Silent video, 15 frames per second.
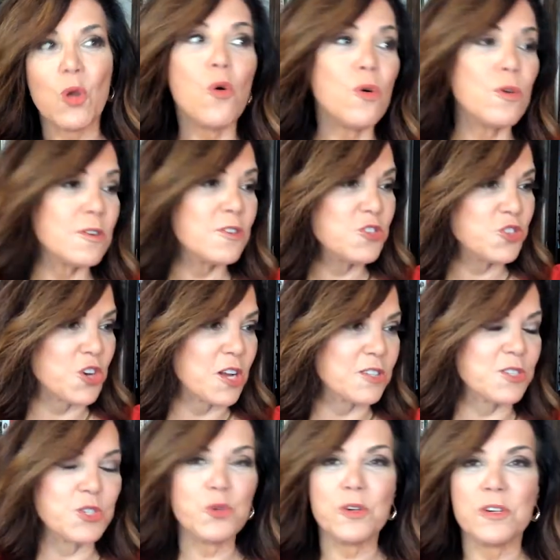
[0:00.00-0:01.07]
or as Jon
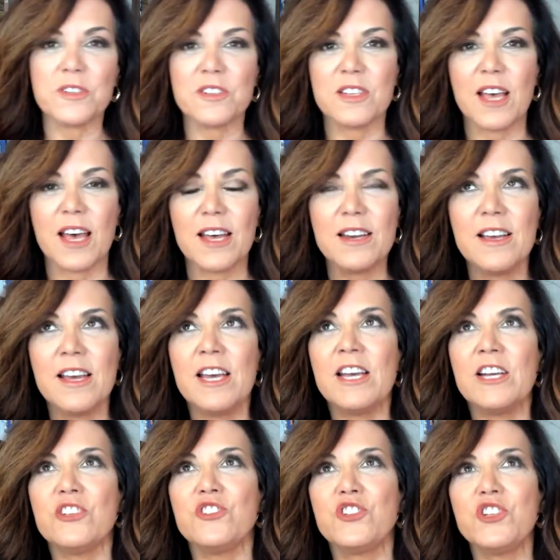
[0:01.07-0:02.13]
Stewart said,
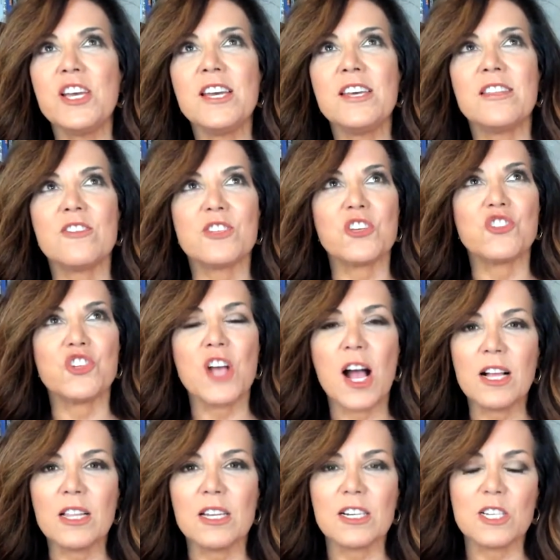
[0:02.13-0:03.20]
gee, there's a
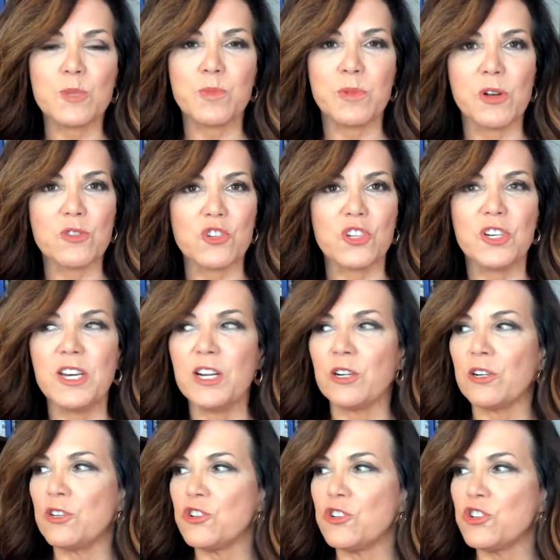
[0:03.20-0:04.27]
chocolate explosion near
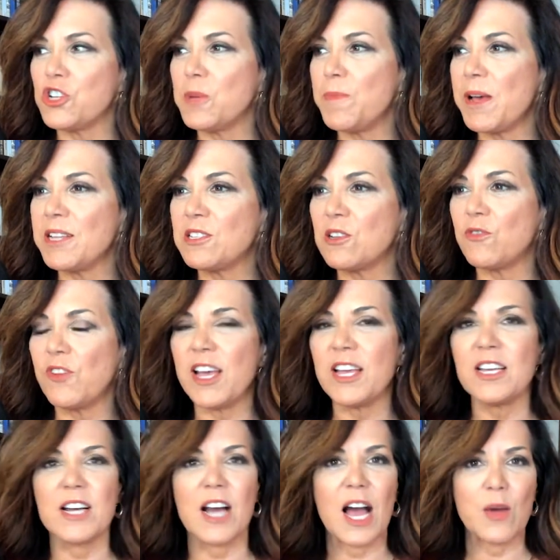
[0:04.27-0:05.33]
Hershey,
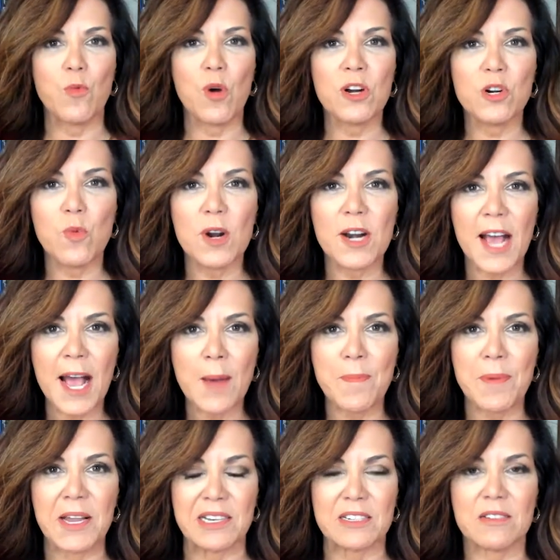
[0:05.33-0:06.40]
Pennsylvania. I wonder what
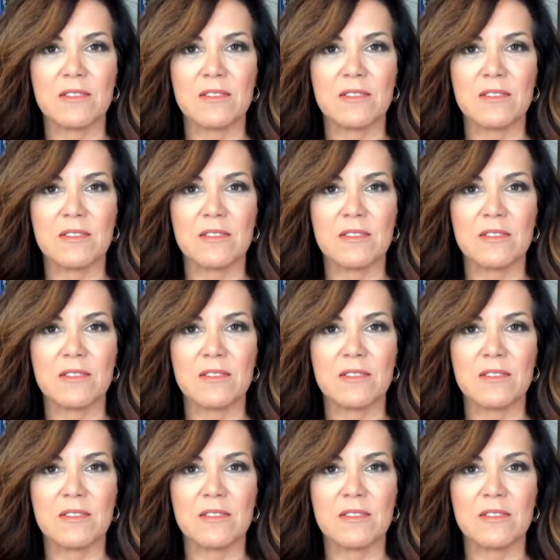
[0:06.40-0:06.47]
happened.